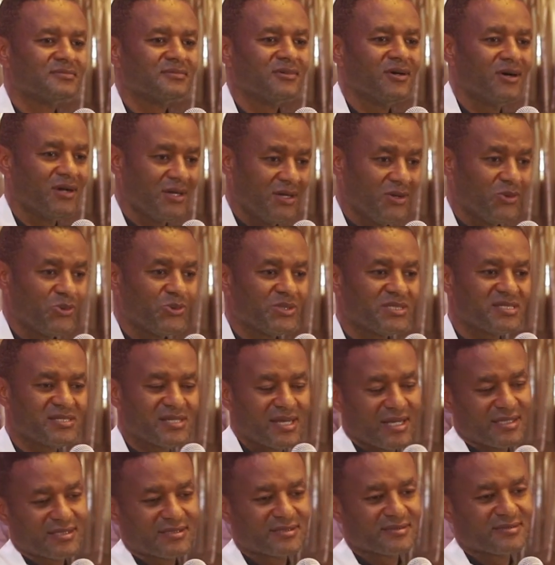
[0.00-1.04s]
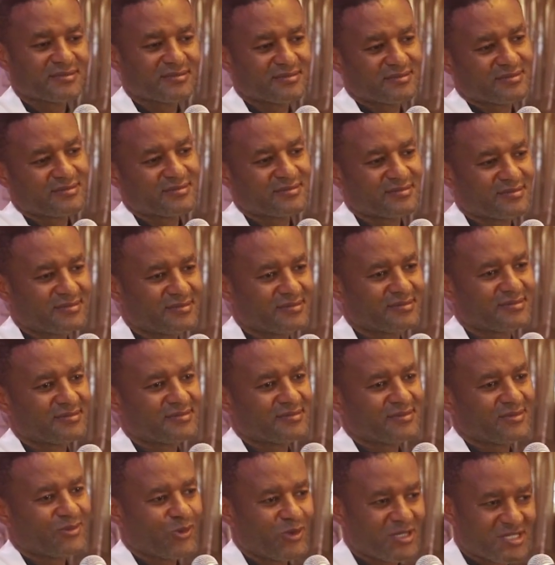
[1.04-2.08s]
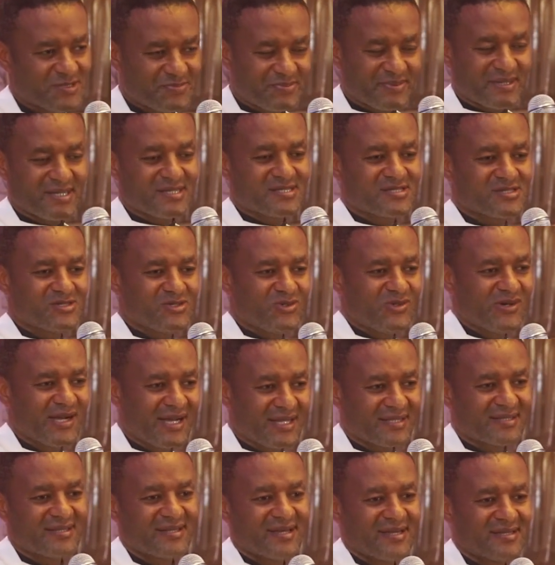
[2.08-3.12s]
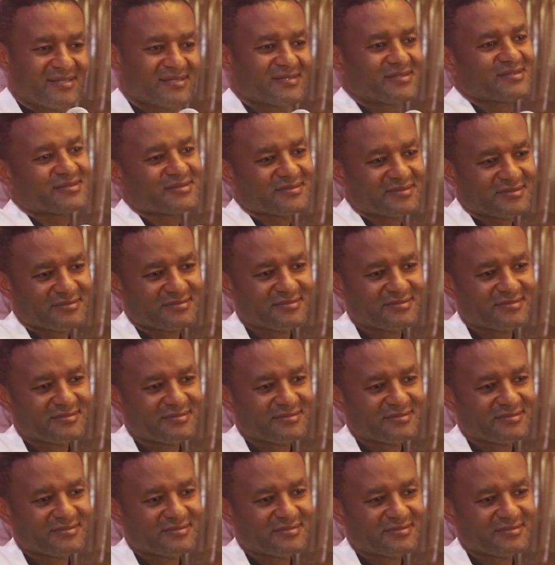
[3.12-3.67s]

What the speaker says: or a wizard who is praising you at night